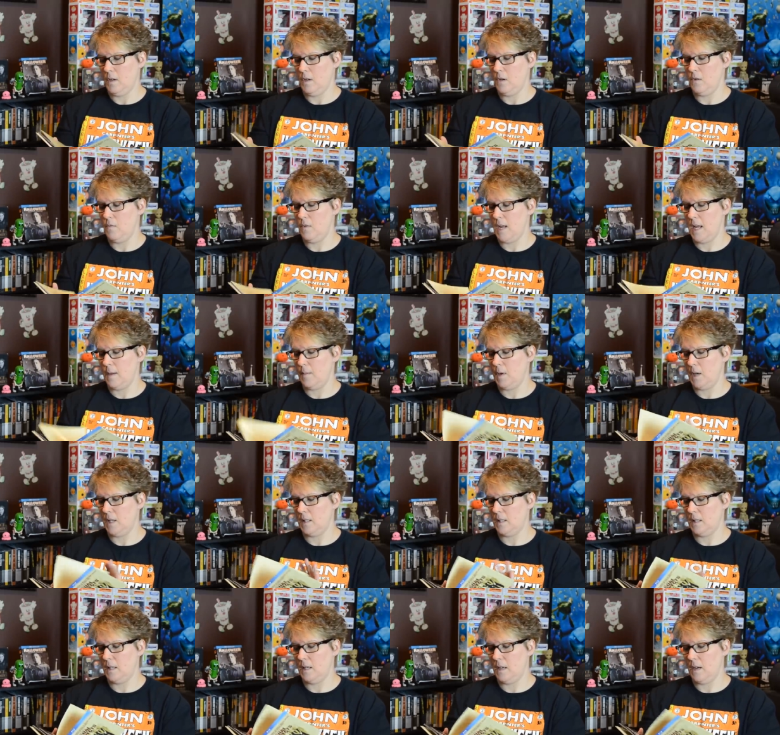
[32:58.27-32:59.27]
You name it,
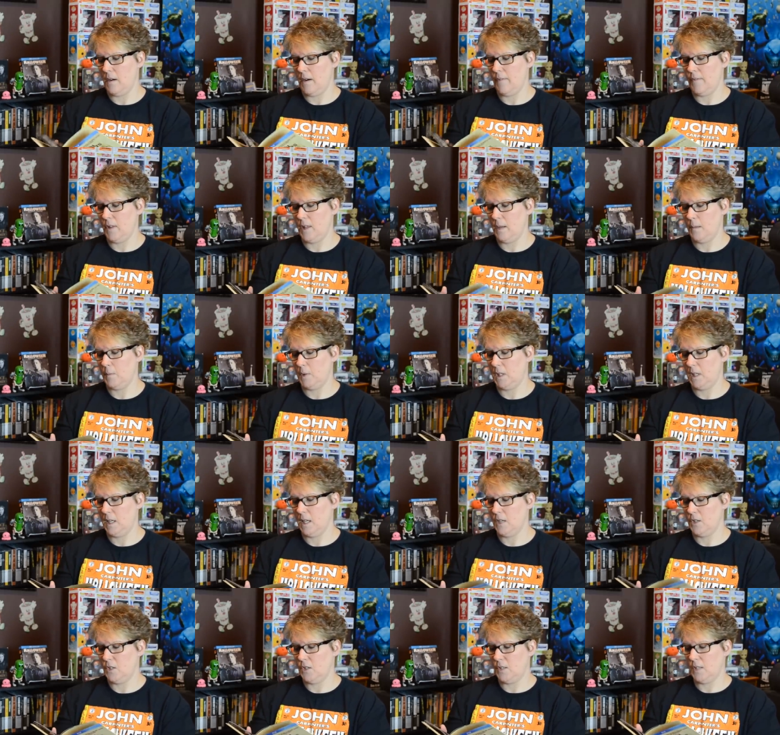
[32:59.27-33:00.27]
it's in here. Everything but the
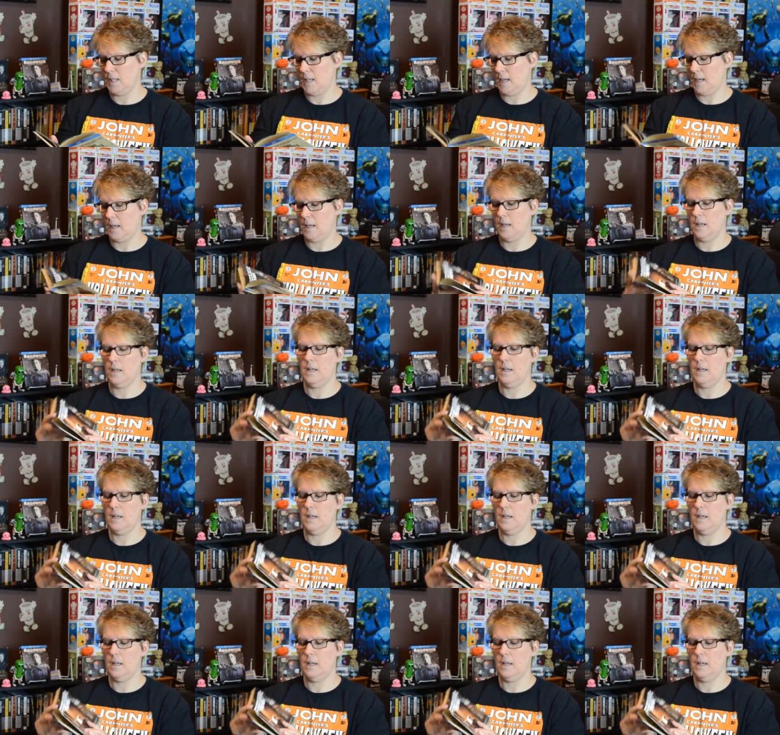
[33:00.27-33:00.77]
kitchen sink.